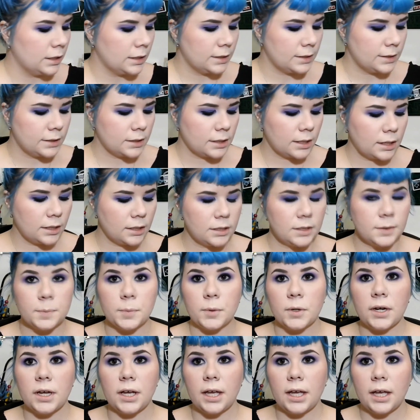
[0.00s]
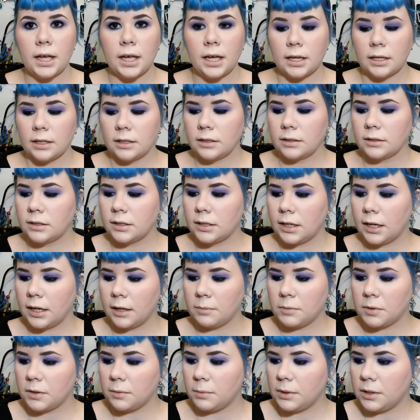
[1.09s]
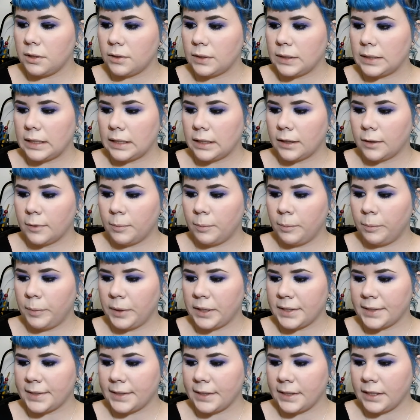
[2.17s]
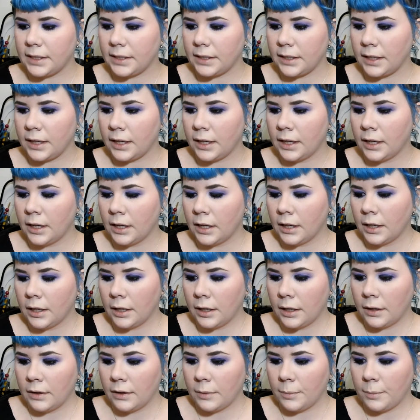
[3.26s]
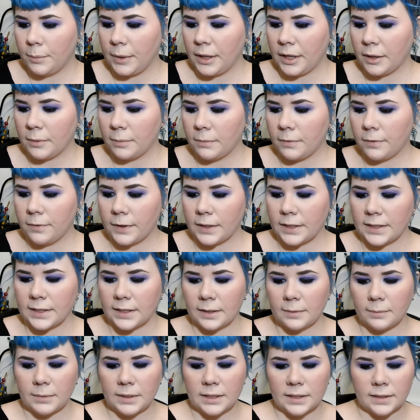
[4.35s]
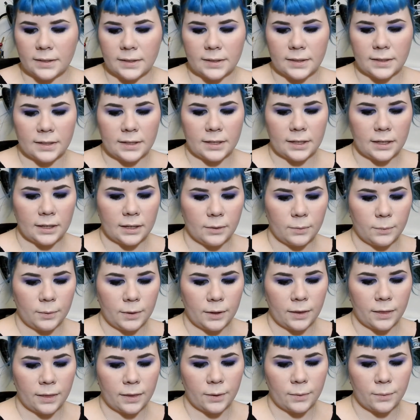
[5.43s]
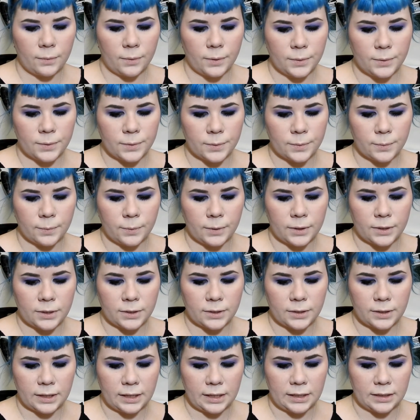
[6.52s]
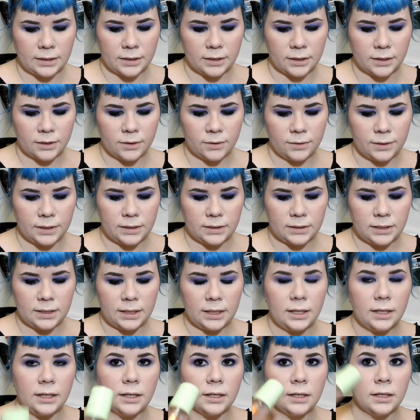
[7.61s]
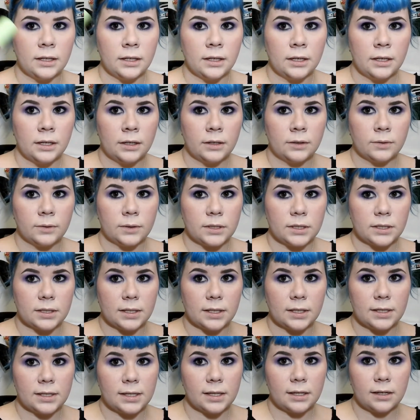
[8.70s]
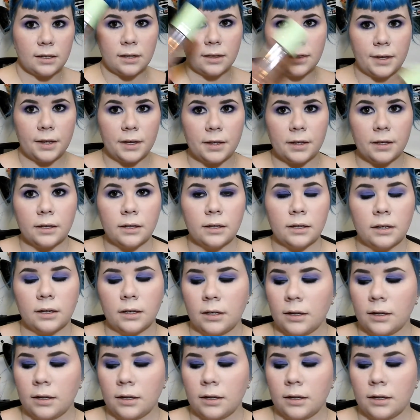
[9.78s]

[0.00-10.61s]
setting spray, and today I'm gonna be using the Pixie Makeup Fixing Mist with rose water and green tea, which is this little thing.